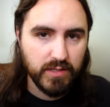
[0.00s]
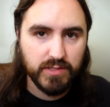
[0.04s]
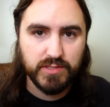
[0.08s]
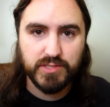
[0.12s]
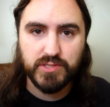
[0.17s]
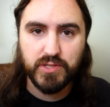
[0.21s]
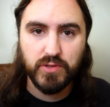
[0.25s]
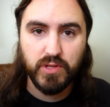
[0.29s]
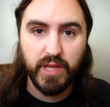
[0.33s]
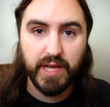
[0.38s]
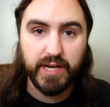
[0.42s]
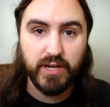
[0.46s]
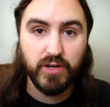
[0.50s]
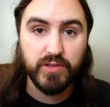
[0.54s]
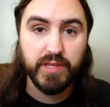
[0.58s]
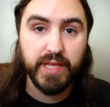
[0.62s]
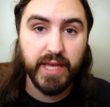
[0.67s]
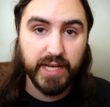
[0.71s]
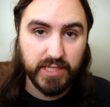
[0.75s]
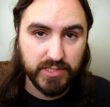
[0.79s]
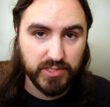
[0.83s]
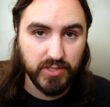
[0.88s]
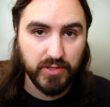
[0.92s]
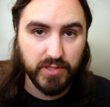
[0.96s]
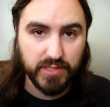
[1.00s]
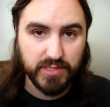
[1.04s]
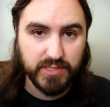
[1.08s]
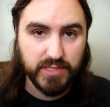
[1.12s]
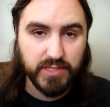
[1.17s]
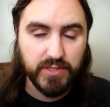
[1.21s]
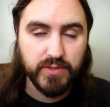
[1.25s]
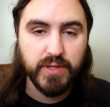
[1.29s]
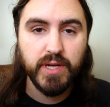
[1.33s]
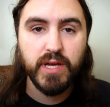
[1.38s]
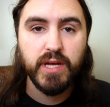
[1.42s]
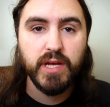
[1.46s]
So like on the
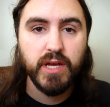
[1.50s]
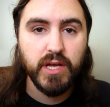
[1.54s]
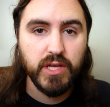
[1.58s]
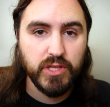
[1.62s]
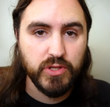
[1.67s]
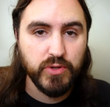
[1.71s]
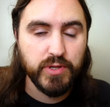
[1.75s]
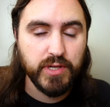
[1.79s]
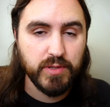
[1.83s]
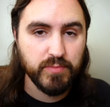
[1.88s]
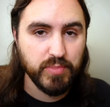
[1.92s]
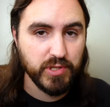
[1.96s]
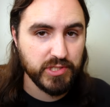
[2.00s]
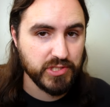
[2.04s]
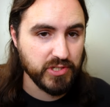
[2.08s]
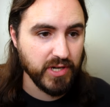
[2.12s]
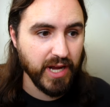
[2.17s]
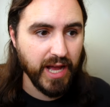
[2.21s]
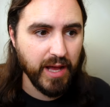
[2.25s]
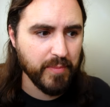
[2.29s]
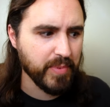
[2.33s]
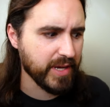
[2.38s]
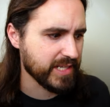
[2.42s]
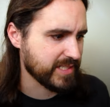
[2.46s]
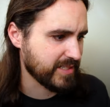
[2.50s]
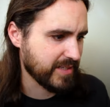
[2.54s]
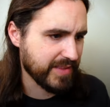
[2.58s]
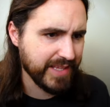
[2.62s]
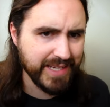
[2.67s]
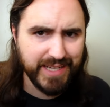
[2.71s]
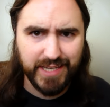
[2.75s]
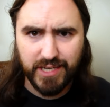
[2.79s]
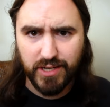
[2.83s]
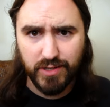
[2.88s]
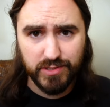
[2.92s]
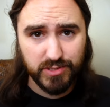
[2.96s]
X32, you can put your high pass, I
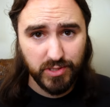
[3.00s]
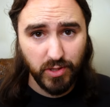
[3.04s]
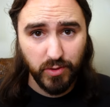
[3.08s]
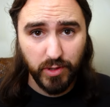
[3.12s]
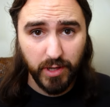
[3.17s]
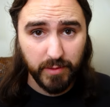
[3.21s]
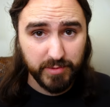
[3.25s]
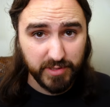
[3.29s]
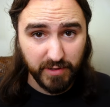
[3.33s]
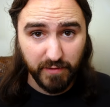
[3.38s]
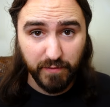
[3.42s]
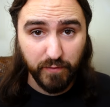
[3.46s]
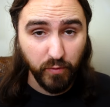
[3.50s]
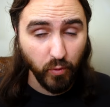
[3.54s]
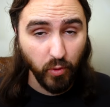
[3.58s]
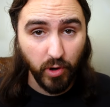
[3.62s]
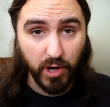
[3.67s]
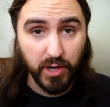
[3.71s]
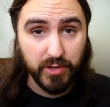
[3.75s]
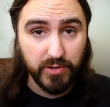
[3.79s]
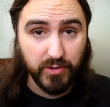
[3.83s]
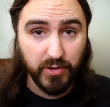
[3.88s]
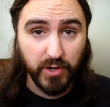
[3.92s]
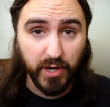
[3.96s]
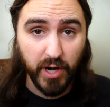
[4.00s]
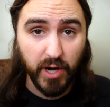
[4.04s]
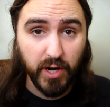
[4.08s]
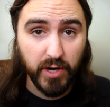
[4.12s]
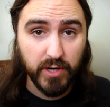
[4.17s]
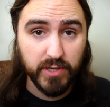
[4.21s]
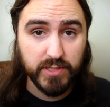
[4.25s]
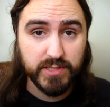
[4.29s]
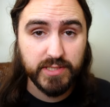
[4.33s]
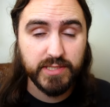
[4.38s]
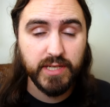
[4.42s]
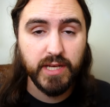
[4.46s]
think it goes all the way up to 400
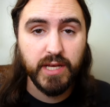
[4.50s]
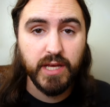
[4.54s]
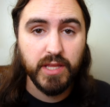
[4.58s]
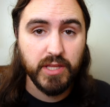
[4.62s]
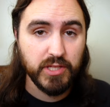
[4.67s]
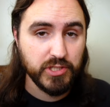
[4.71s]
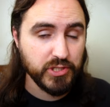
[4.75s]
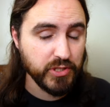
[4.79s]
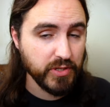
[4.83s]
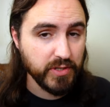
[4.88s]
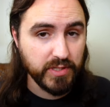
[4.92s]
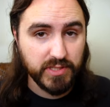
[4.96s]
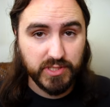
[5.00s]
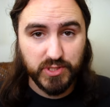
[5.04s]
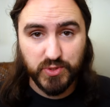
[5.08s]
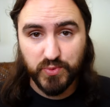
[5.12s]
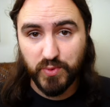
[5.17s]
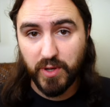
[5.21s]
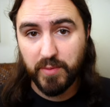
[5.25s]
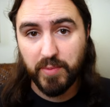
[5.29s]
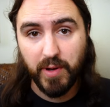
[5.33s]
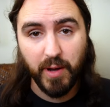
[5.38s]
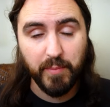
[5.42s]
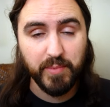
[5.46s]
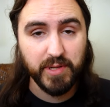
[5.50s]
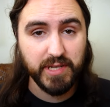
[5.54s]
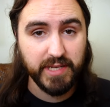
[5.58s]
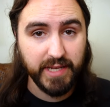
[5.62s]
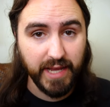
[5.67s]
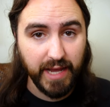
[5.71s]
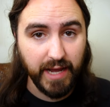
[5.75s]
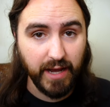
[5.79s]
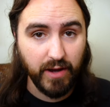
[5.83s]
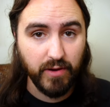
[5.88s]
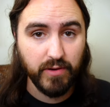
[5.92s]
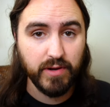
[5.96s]
hertz, that you can sweep up and
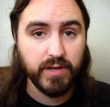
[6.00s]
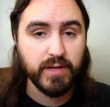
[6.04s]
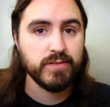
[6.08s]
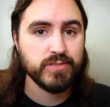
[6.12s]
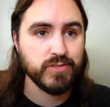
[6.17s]
down.